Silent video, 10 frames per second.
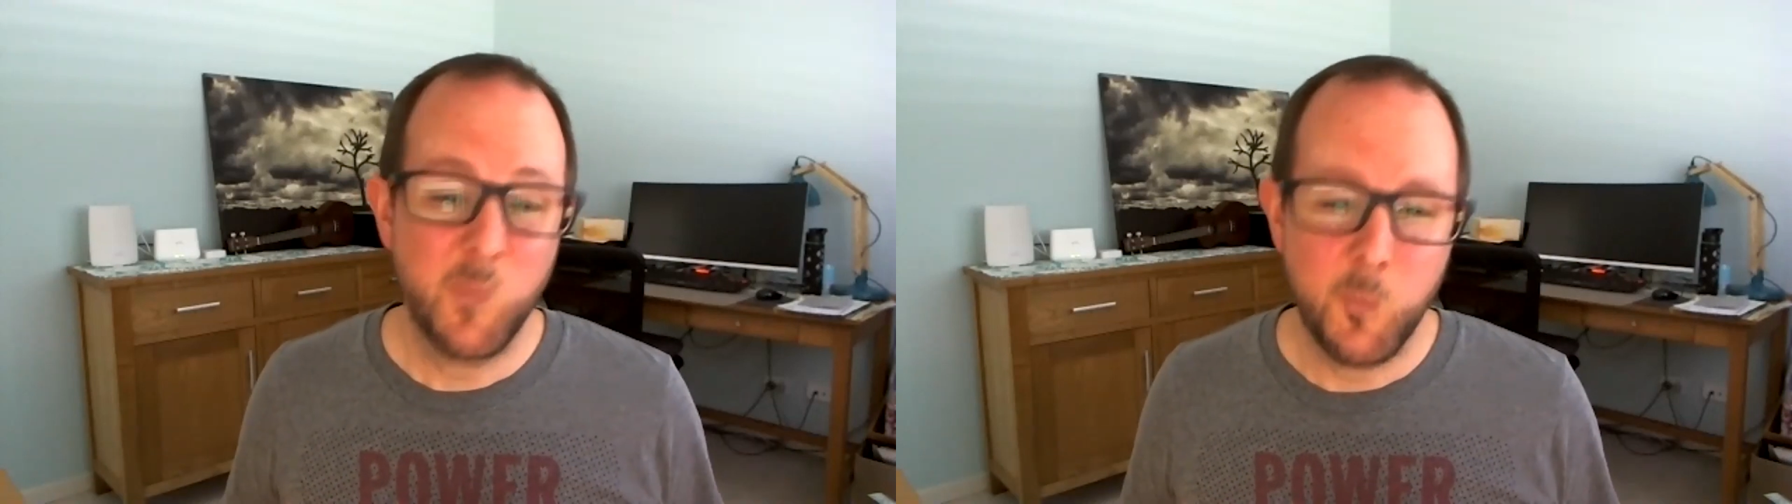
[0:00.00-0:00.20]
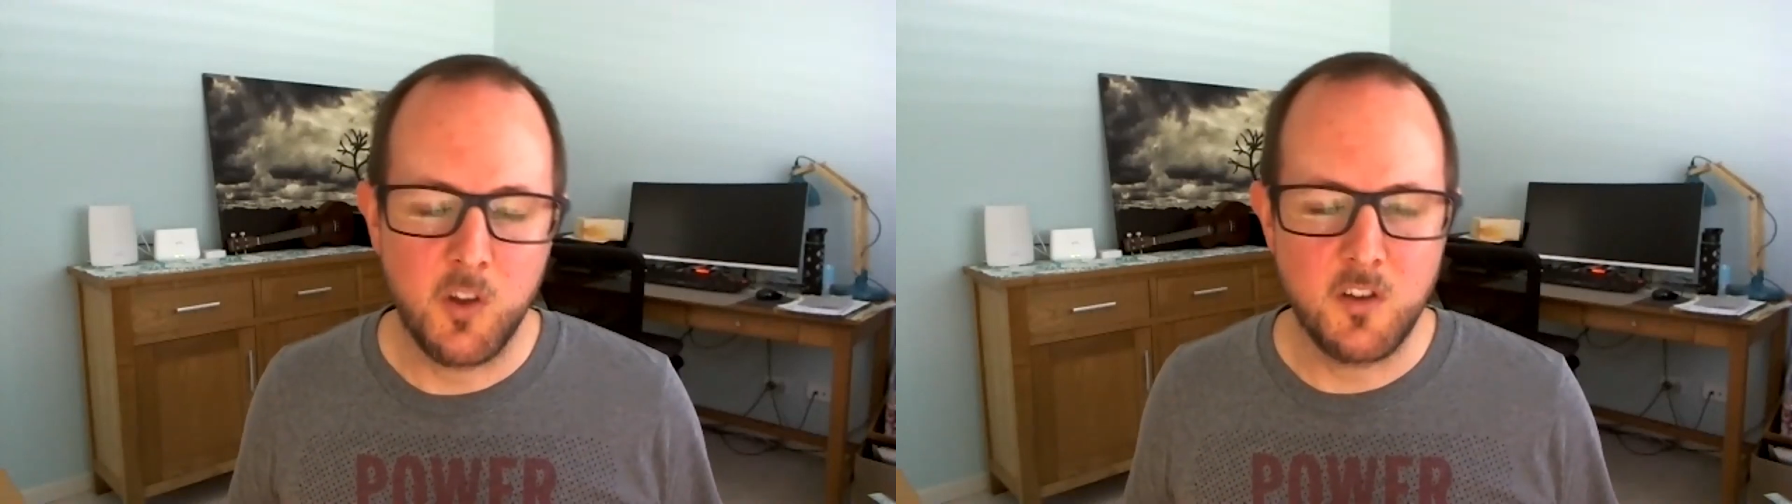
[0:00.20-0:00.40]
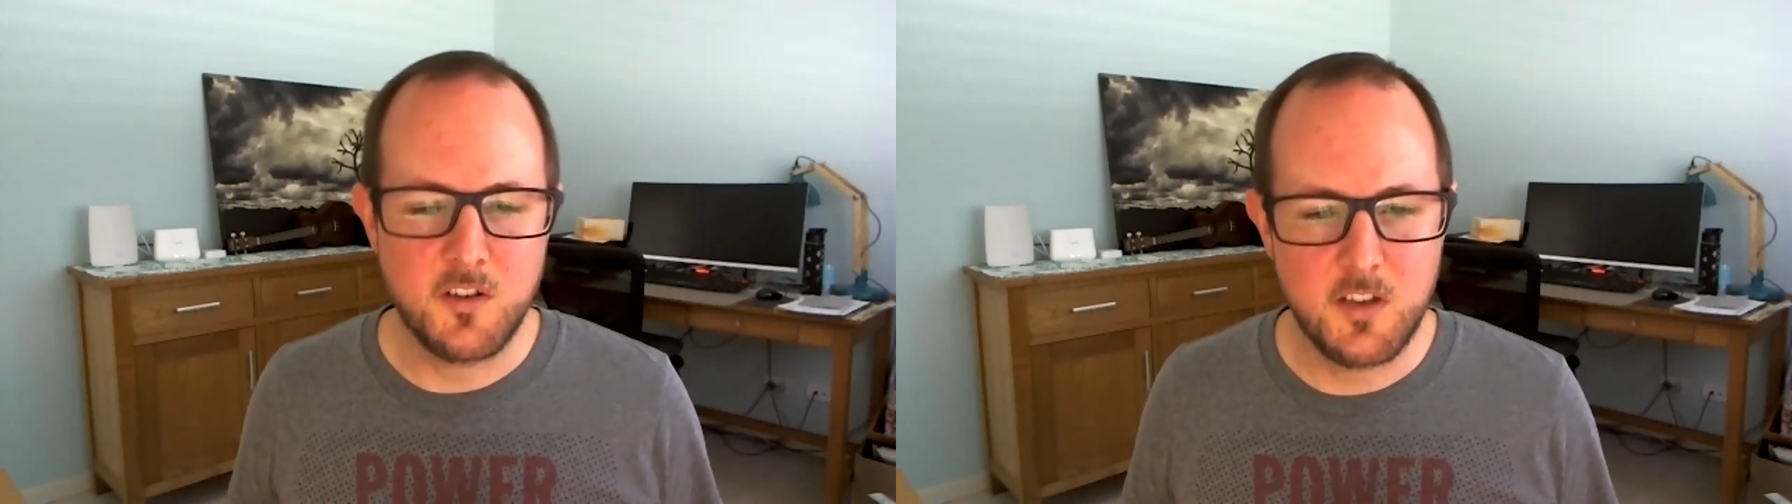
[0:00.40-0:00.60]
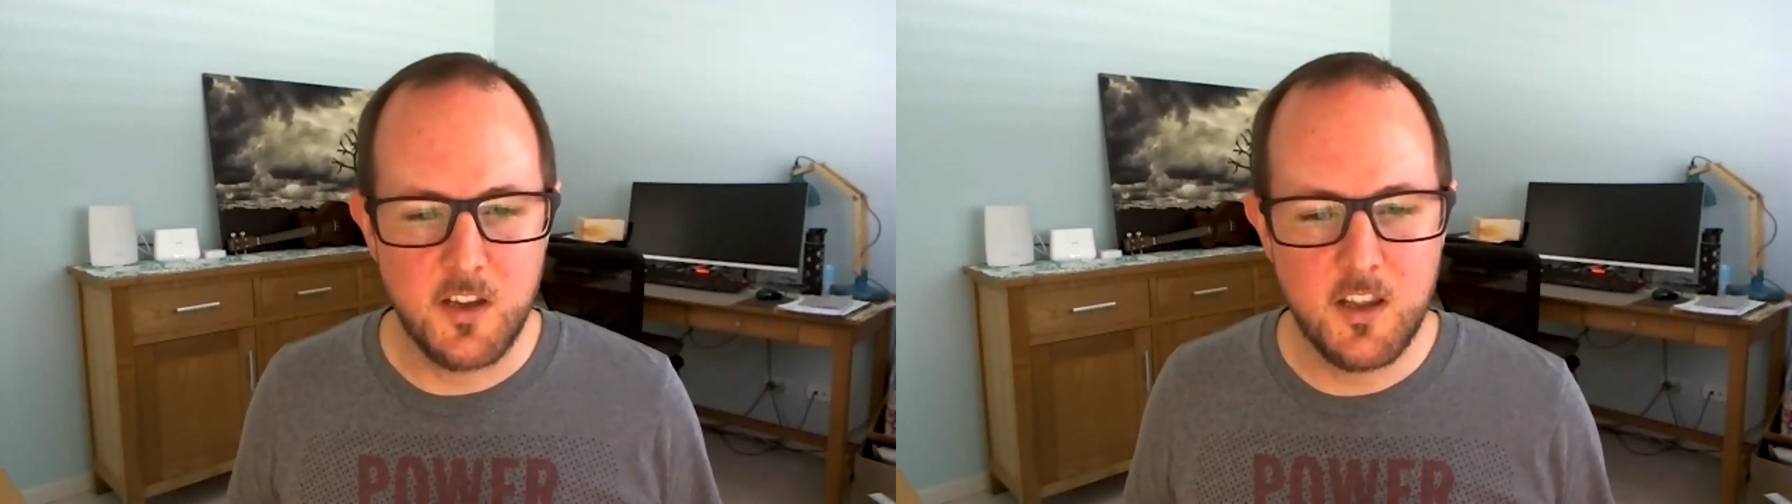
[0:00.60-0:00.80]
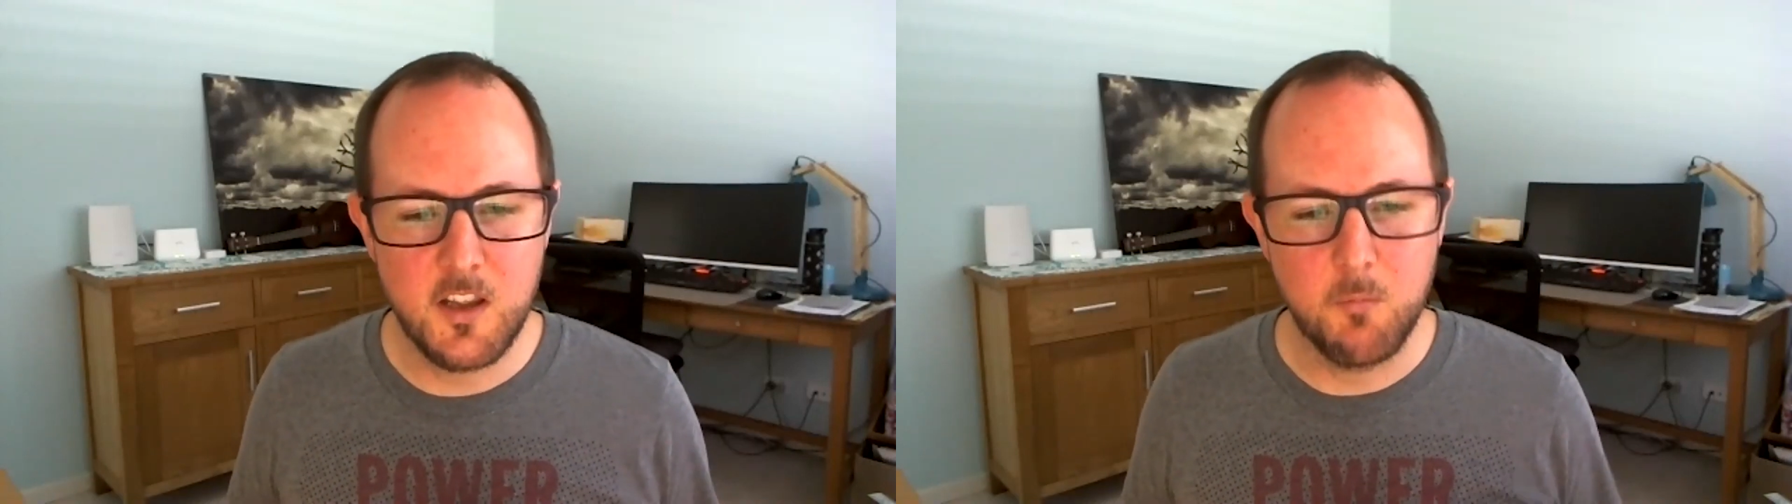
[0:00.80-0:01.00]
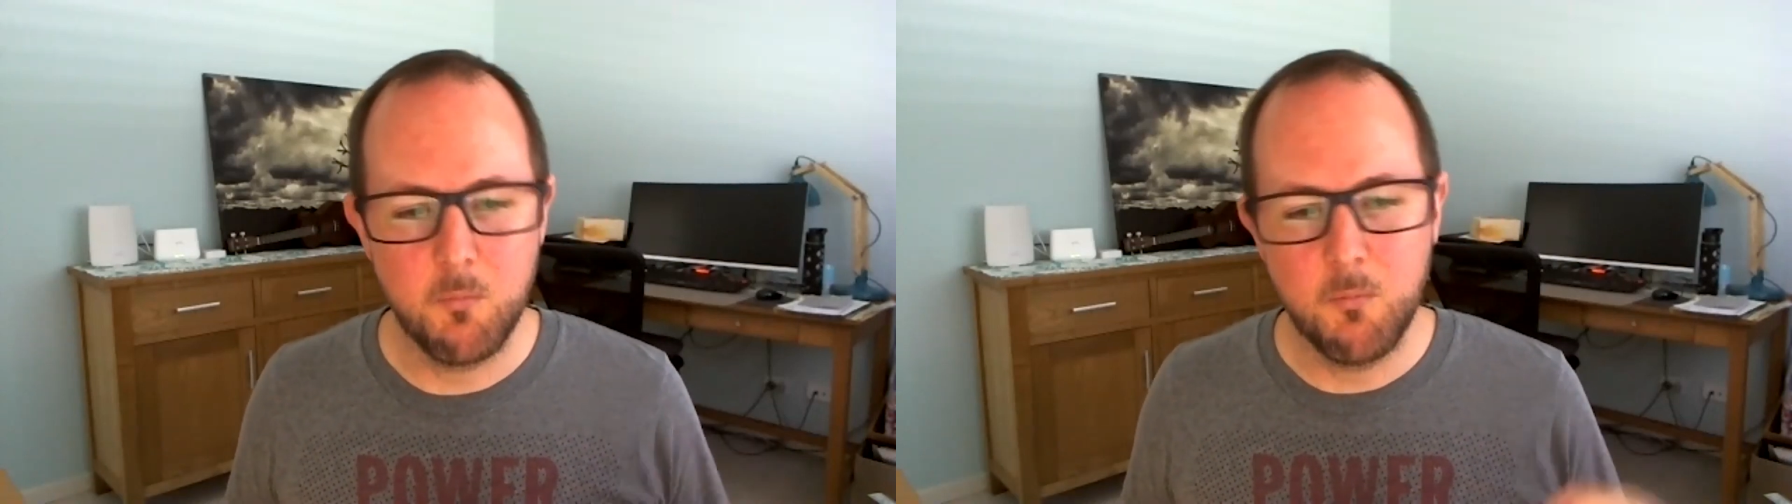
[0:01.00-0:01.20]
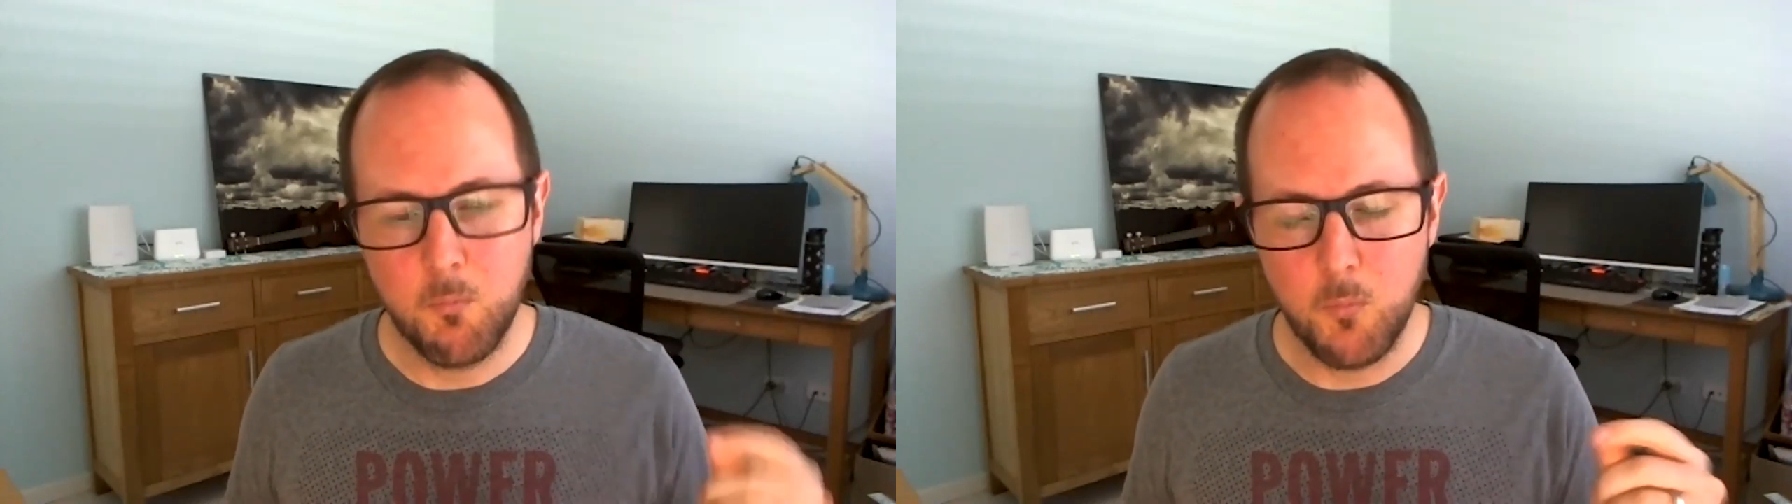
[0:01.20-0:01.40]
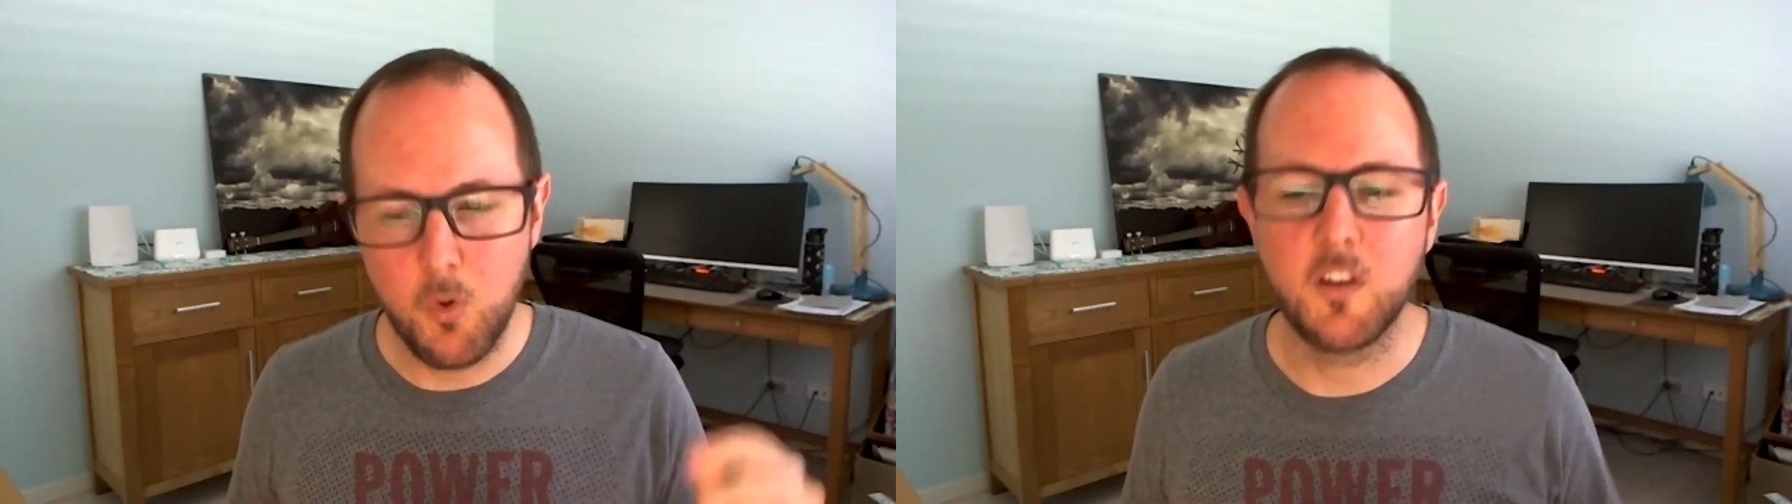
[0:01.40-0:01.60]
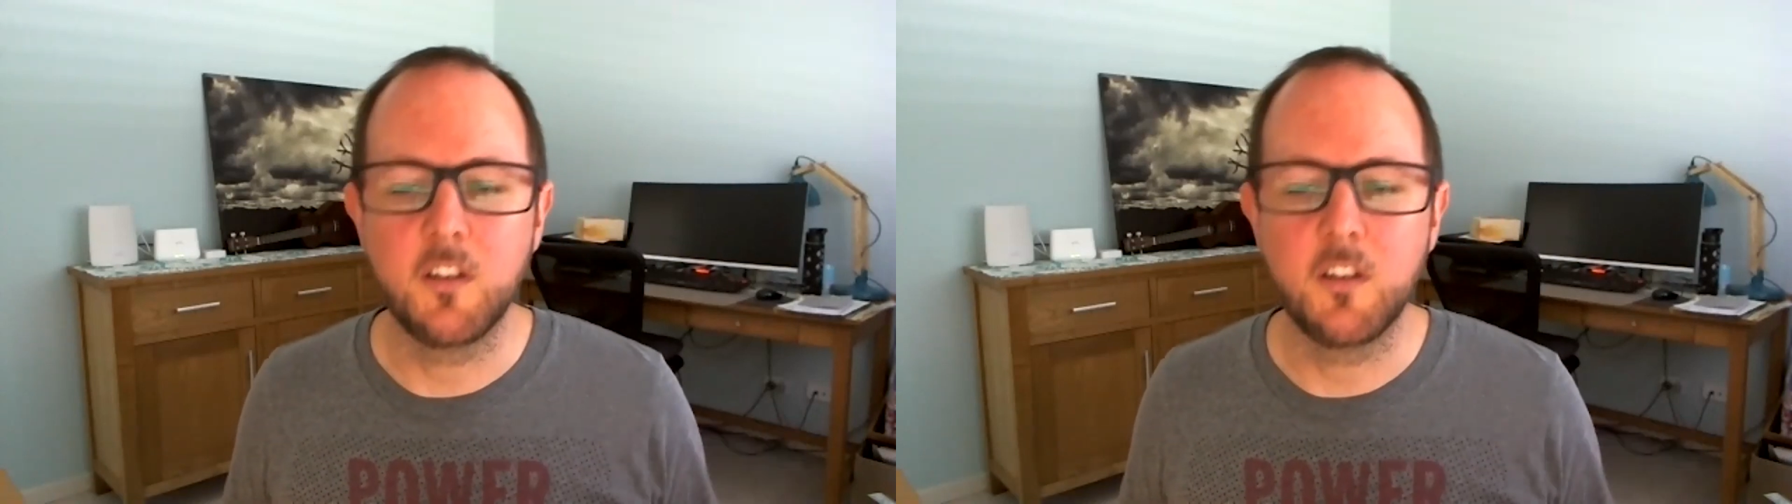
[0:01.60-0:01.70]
You can see here moving